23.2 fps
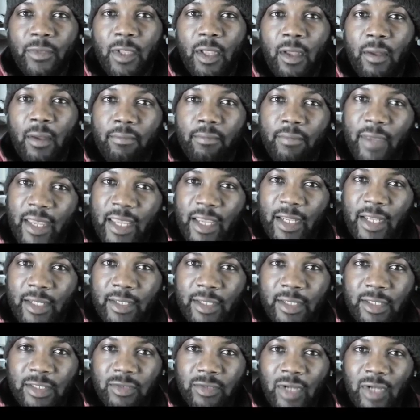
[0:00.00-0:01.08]
make
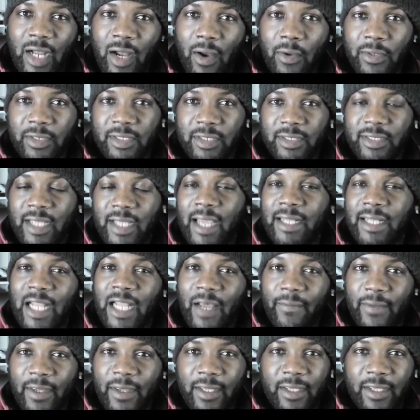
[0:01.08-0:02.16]
these routes
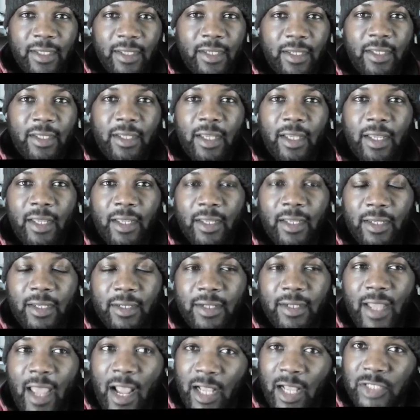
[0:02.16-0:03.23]
dynamic and
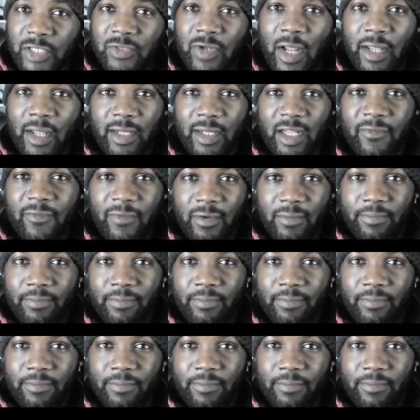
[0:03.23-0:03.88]
extract the different